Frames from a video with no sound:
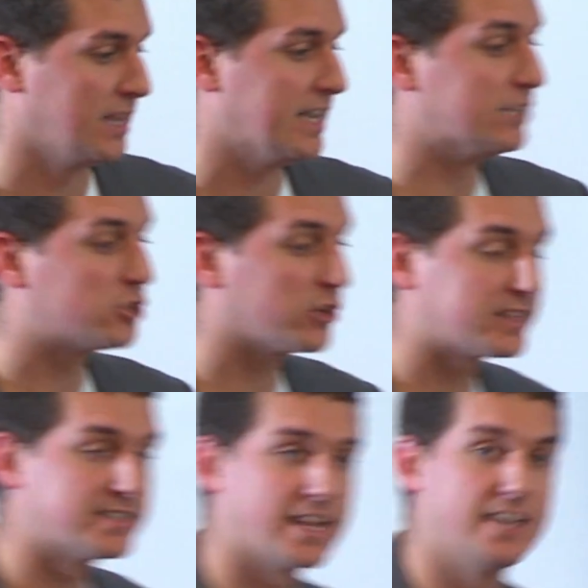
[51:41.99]
It took
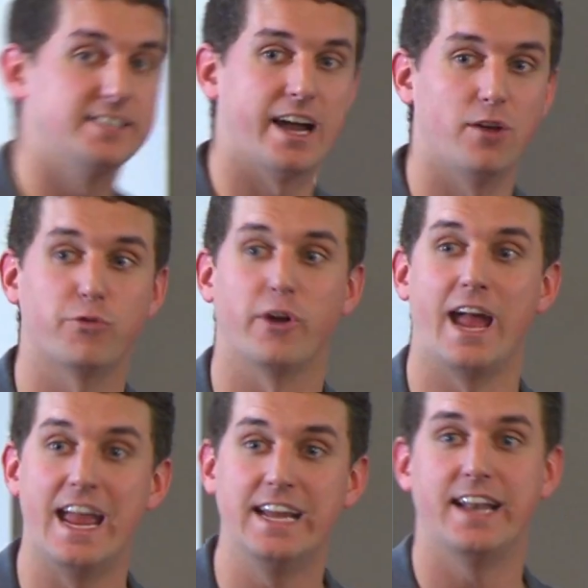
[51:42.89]
the site down for
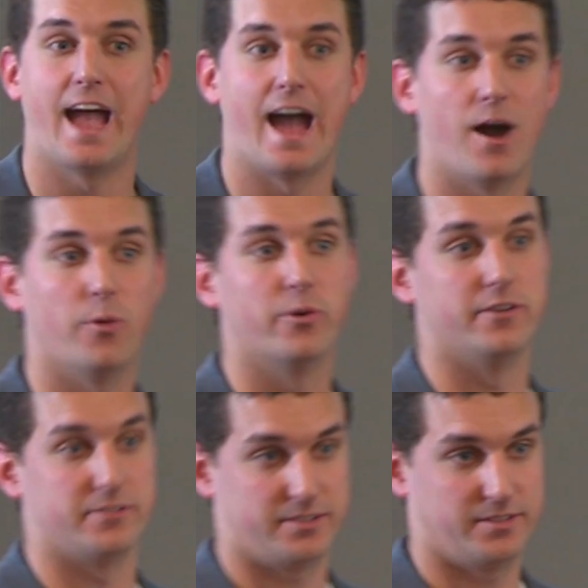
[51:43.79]
8
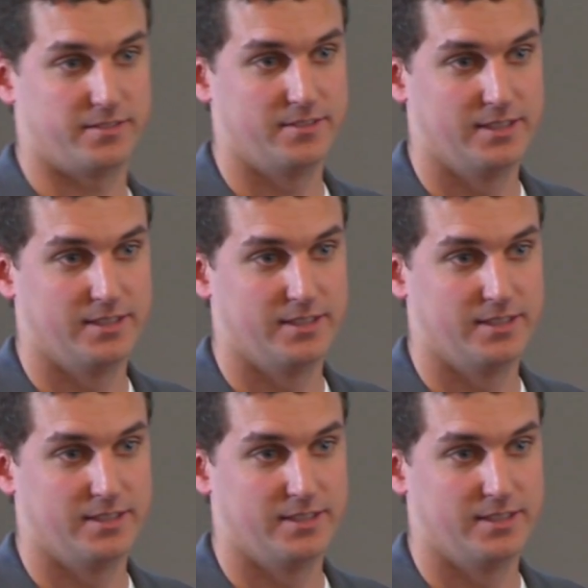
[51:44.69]
hours,